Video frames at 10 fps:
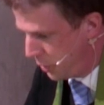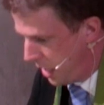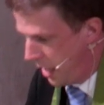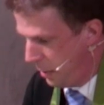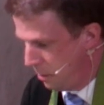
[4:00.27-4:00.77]

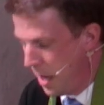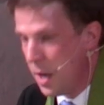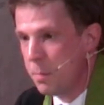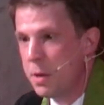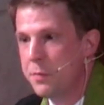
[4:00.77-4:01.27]
them
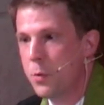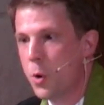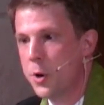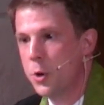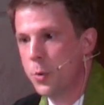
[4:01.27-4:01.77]

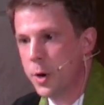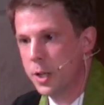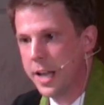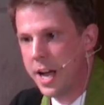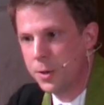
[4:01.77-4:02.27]
before you are
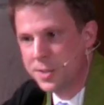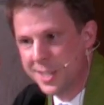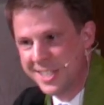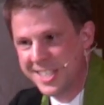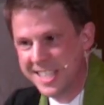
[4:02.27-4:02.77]
allowed
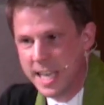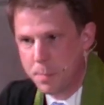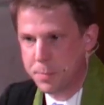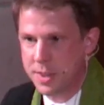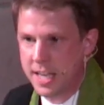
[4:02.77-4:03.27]
to
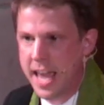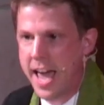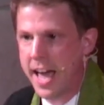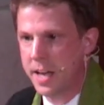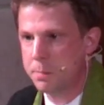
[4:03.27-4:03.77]
skip the
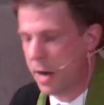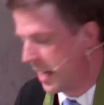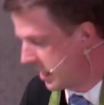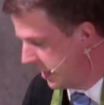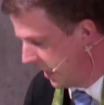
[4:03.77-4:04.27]
ad by
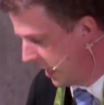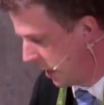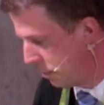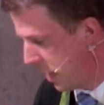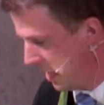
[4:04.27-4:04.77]
clicking
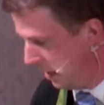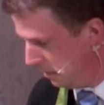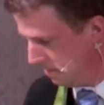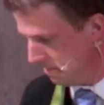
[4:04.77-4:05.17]
a button.